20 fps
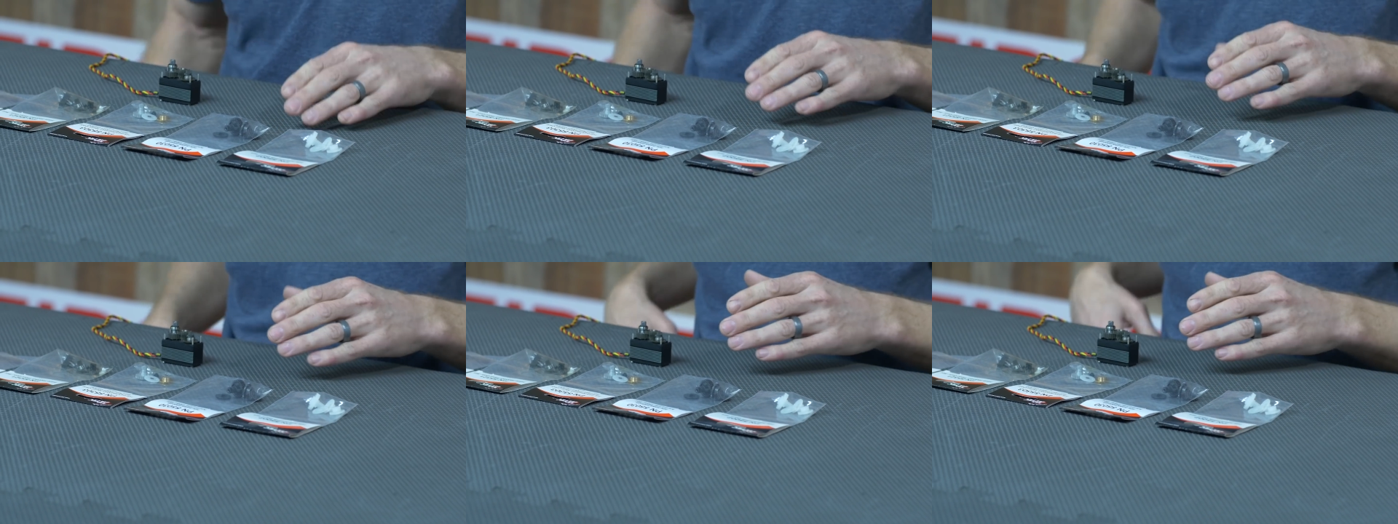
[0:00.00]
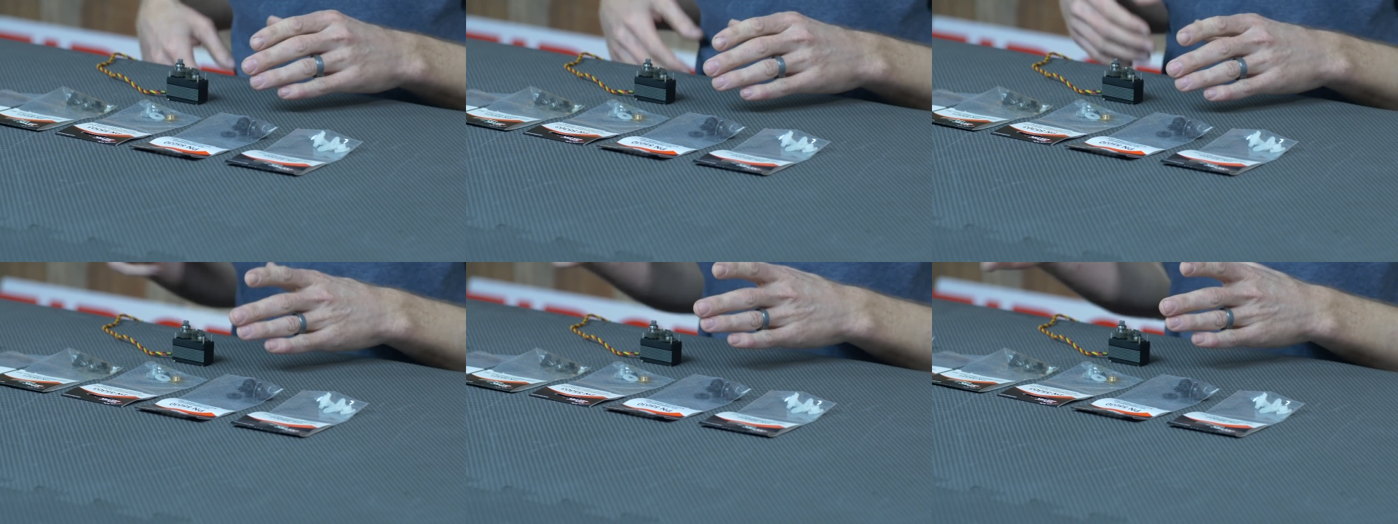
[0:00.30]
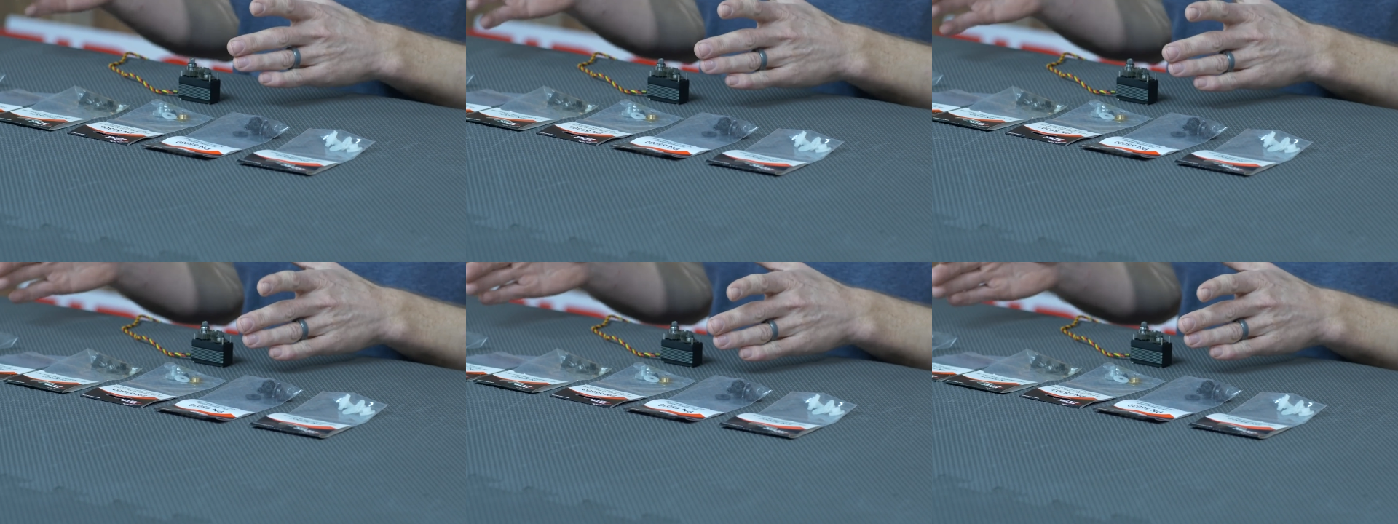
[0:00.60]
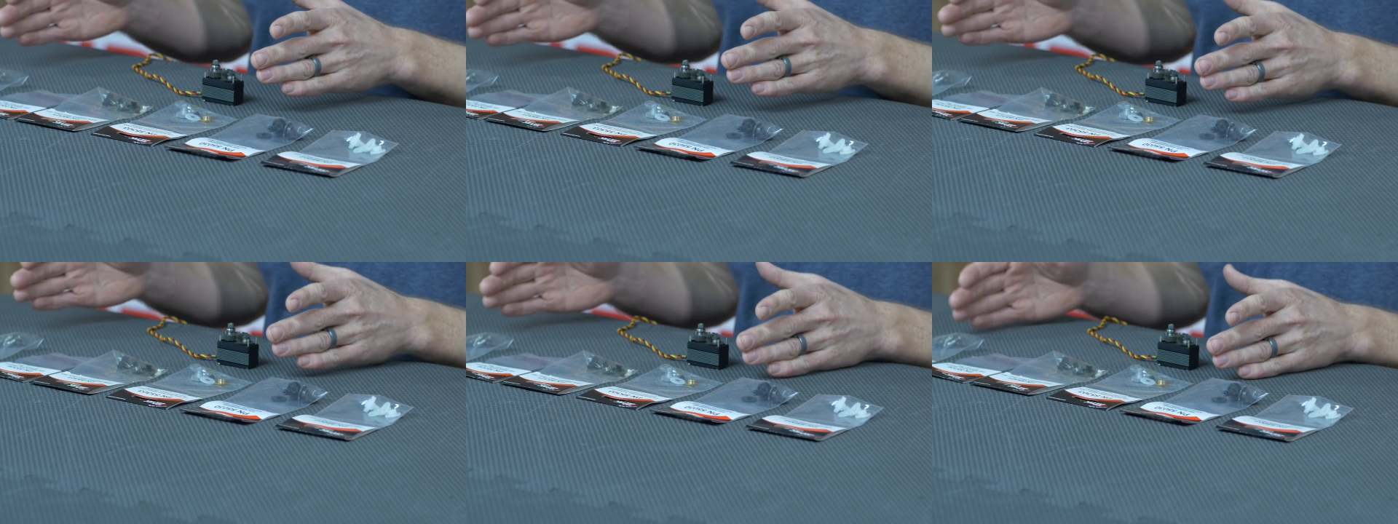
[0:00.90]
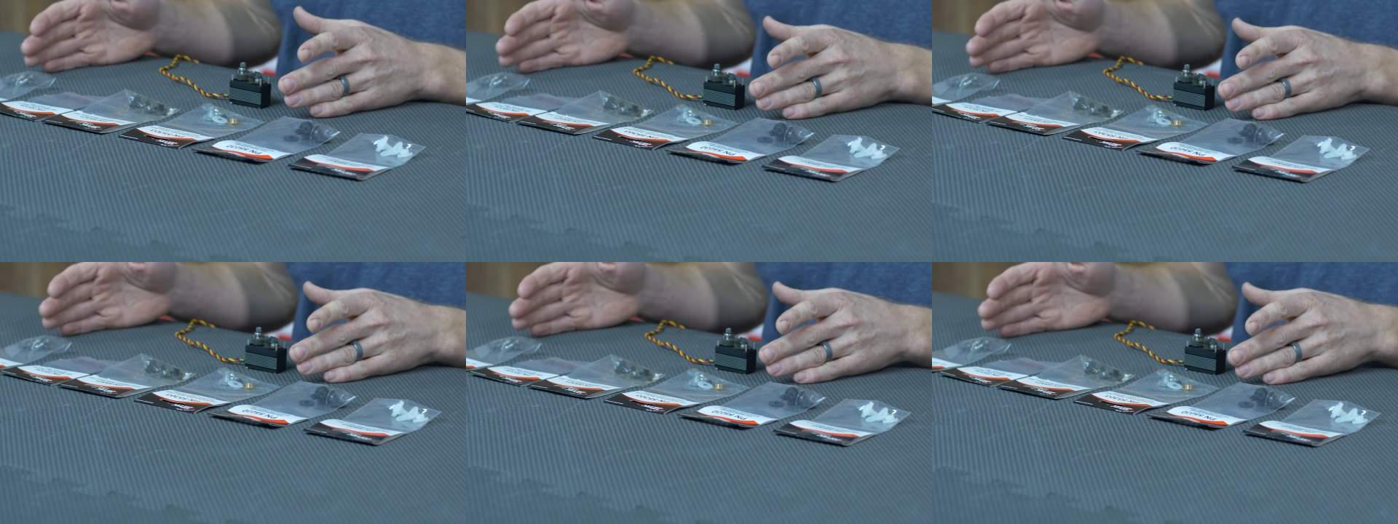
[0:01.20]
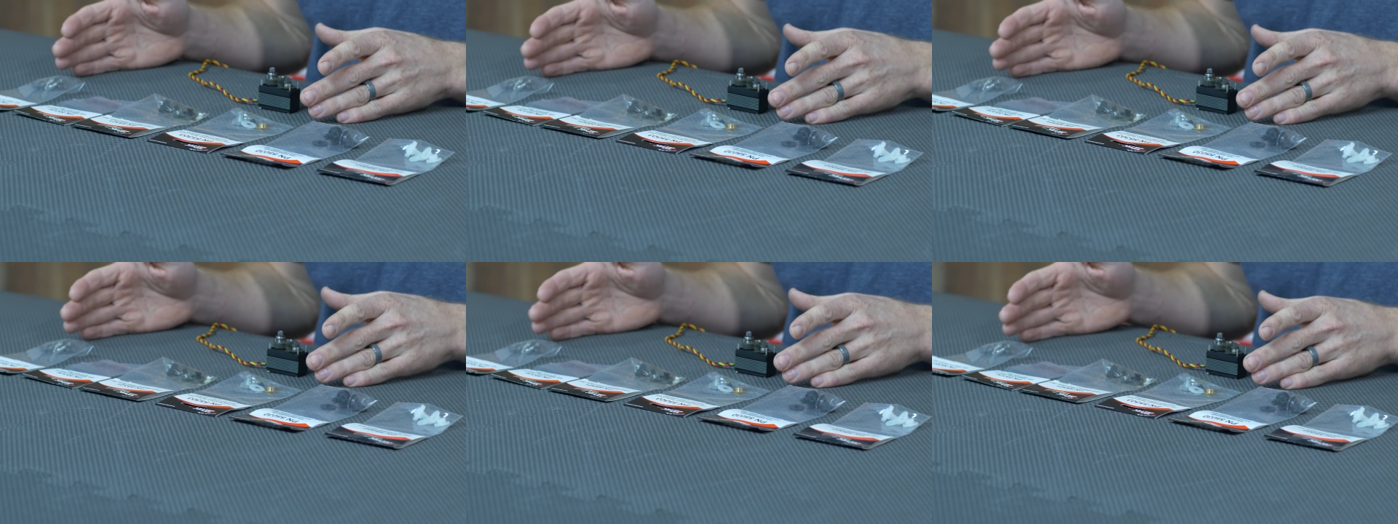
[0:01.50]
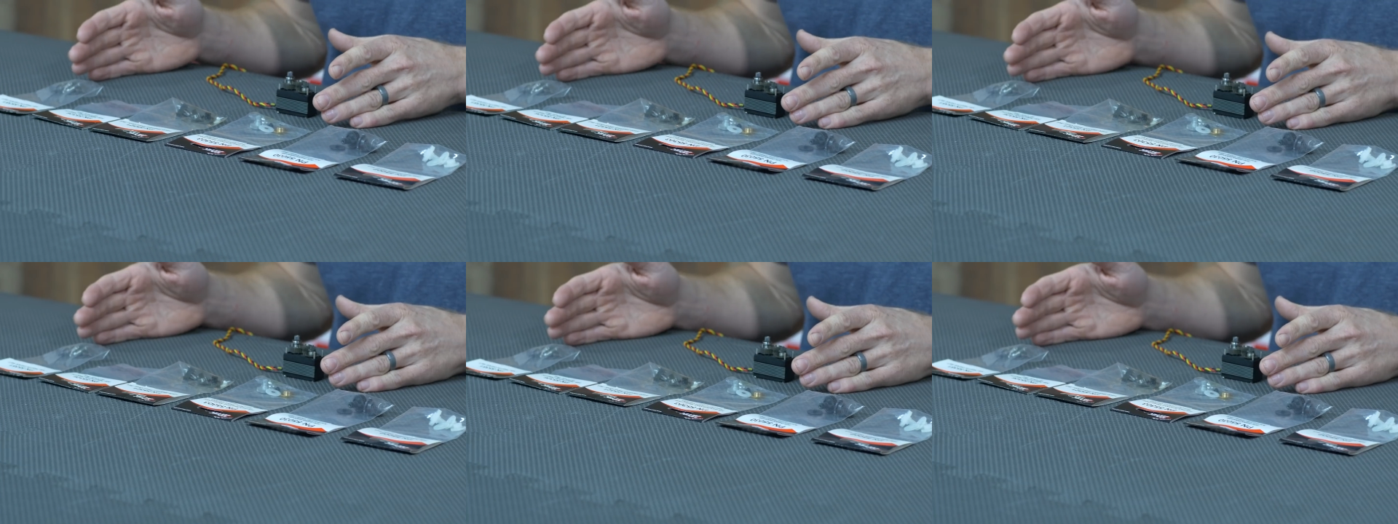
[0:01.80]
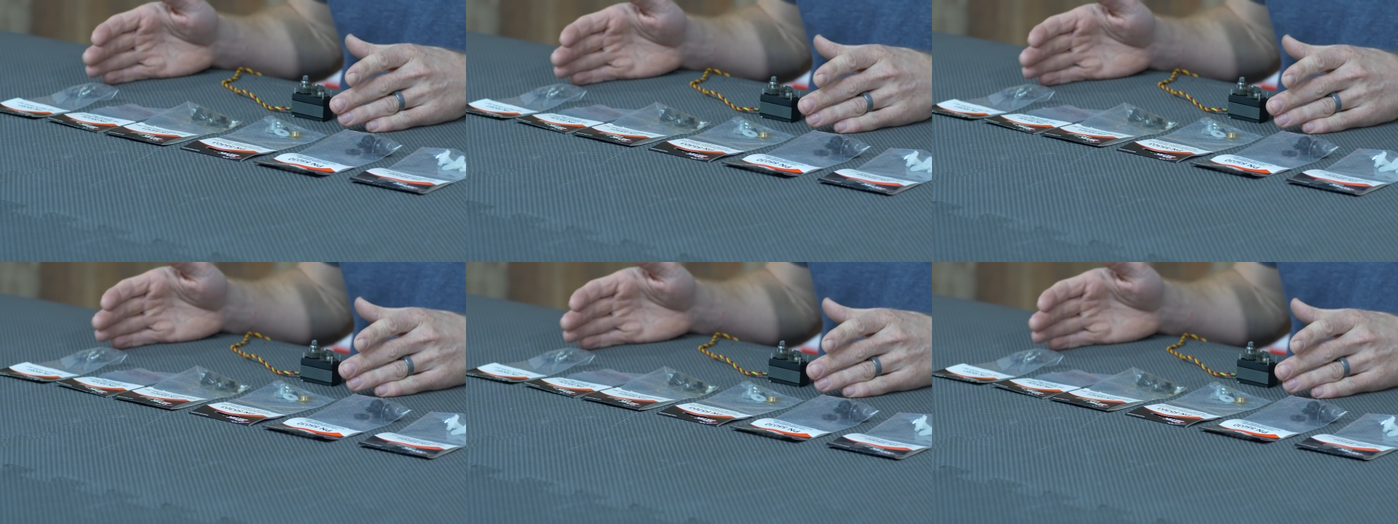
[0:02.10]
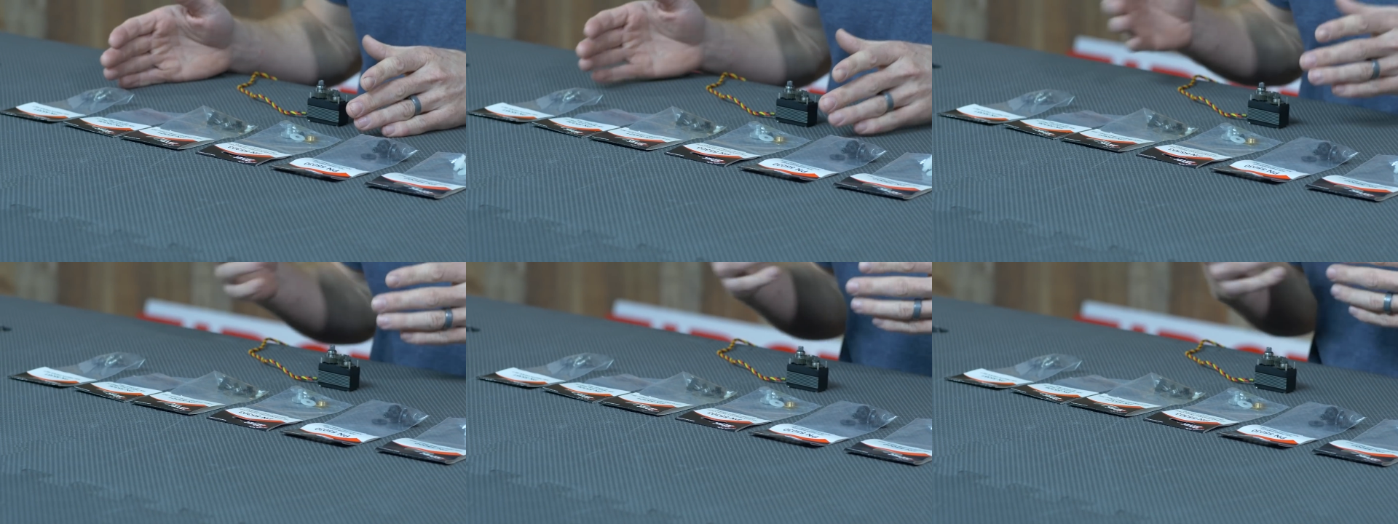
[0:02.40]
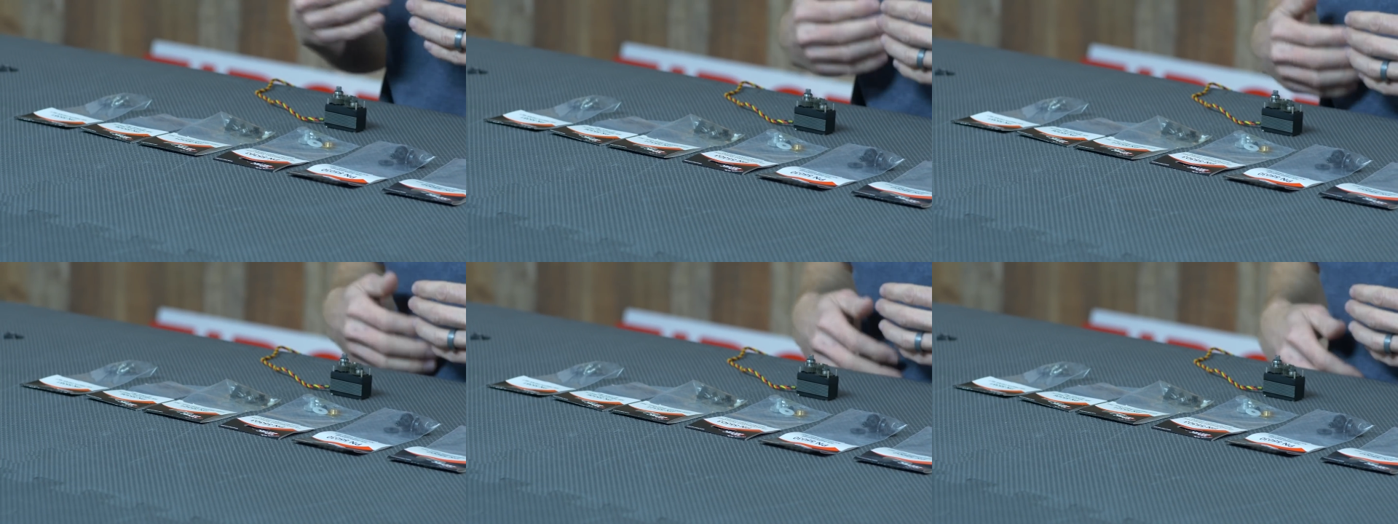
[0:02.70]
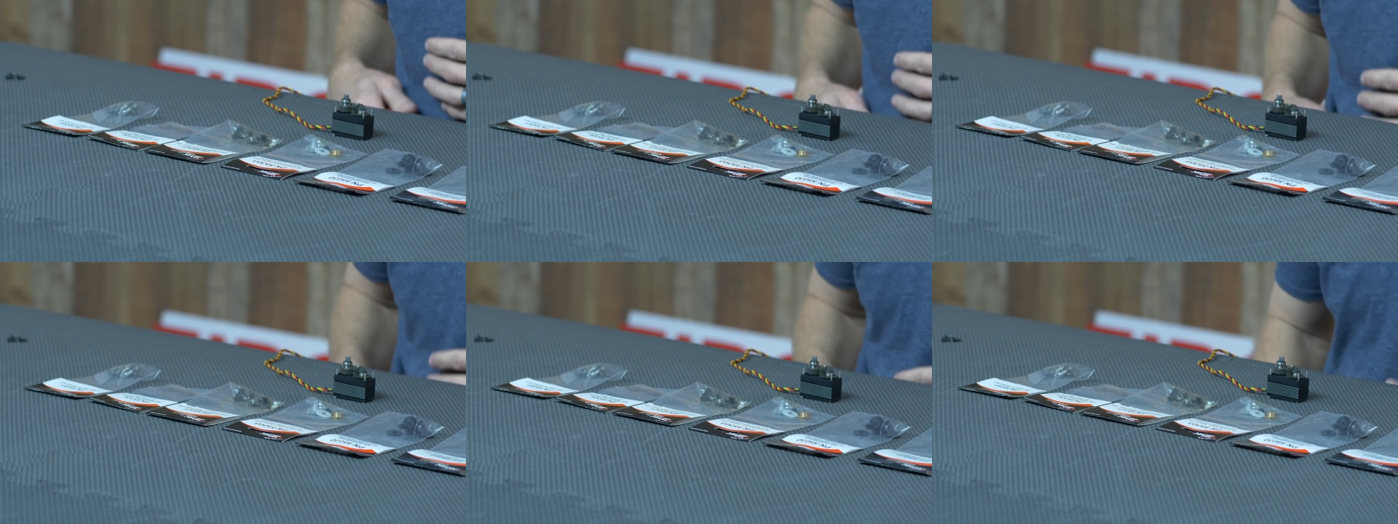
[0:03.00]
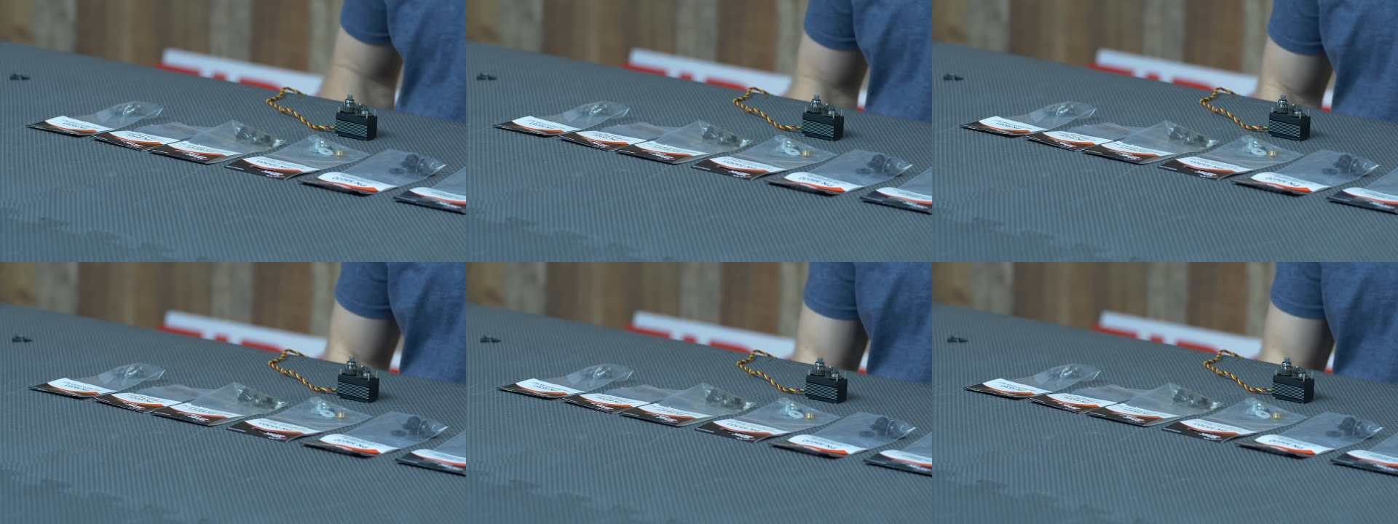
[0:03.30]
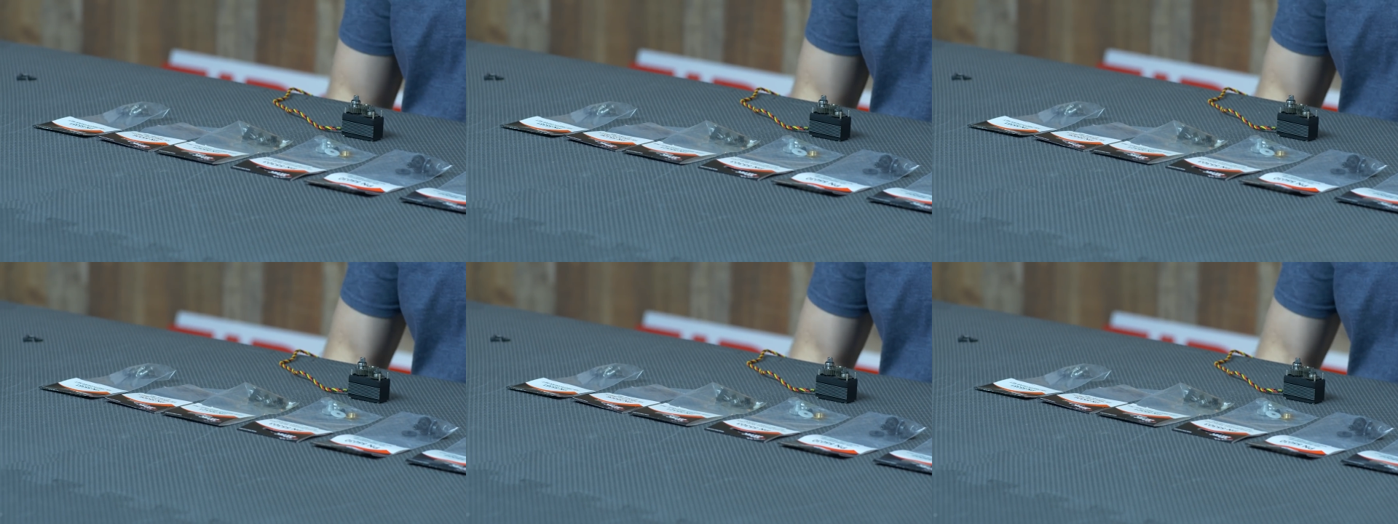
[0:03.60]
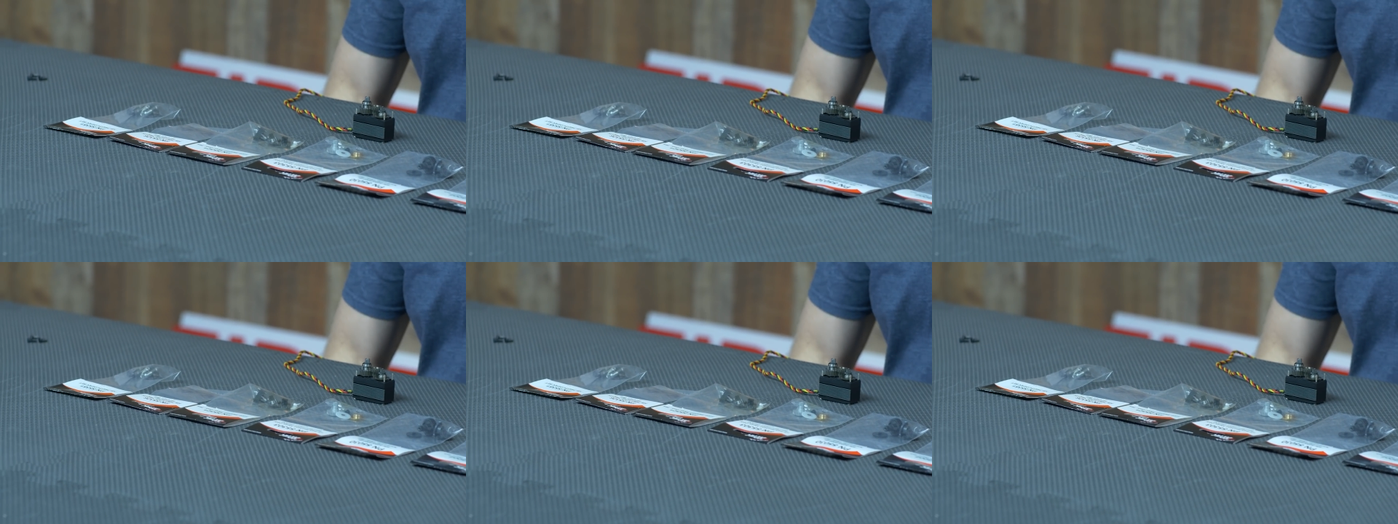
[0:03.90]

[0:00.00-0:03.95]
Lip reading: [unreadable: no face in view]